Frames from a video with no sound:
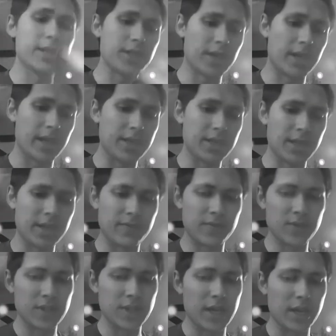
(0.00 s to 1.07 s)
I've
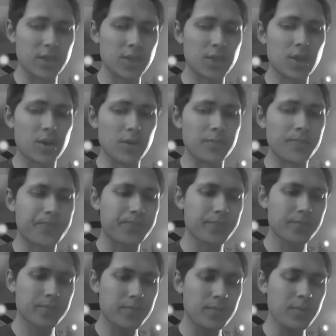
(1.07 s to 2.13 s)
said. So,
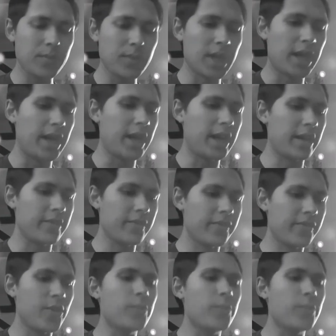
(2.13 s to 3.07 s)
Film